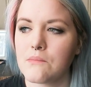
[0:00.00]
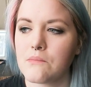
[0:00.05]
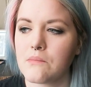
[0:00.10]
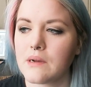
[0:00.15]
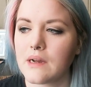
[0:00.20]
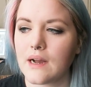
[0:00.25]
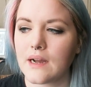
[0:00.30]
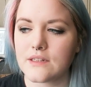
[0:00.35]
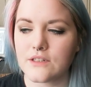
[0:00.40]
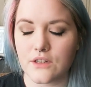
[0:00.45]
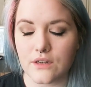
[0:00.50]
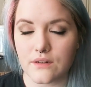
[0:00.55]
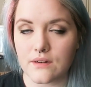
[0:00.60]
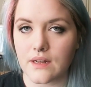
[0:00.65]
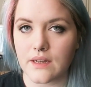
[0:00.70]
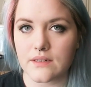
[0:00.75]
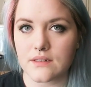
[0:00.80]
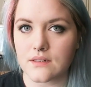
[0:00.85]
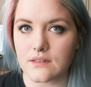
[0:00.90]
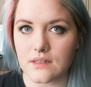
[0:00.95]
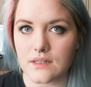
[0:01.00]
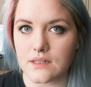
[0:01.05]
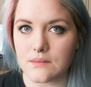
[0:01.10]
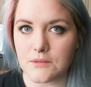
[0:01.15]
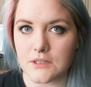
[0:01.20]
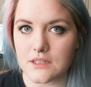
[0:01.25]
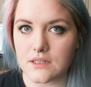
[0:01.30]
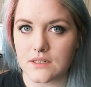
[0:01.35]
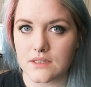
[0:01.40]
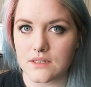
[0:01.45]
But I don't like dunking
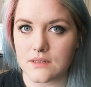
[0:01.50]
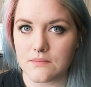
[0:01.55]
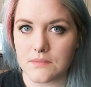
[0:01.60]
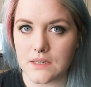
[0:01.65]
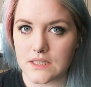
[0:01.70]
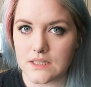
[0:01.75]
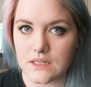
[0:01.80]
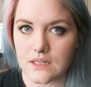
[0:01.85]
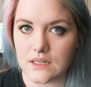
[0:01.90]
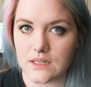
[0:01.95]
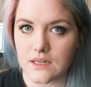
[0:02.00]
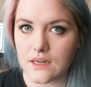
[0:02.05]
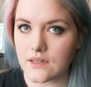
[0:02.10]
biscuits in my tea.